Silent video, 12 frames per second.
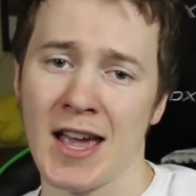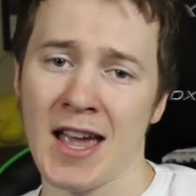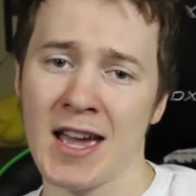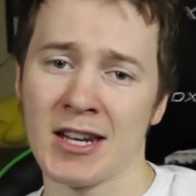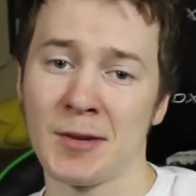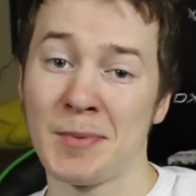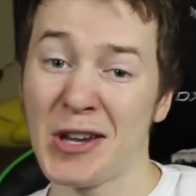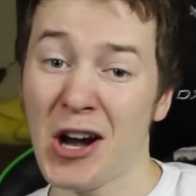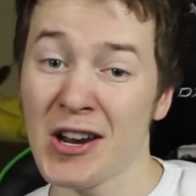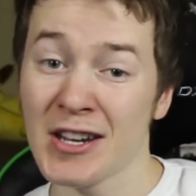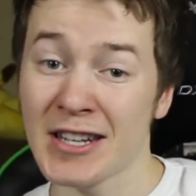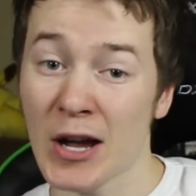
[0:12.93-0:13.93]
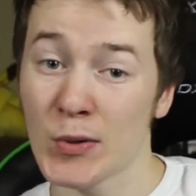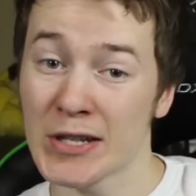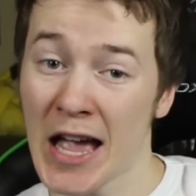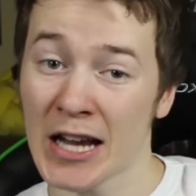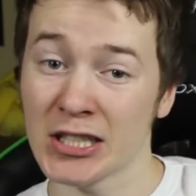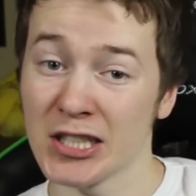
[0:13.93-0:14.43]
And to be honest, I was
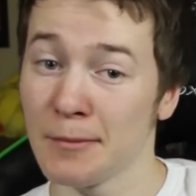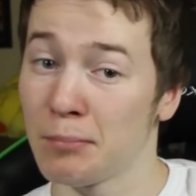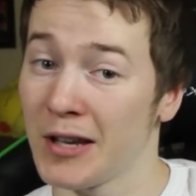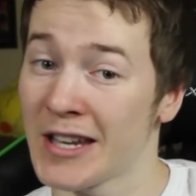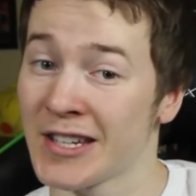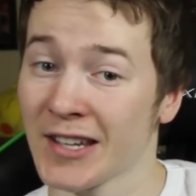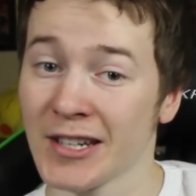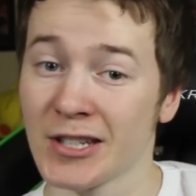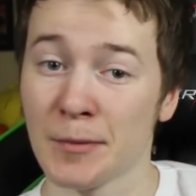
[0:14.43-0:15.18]
actually pleasantly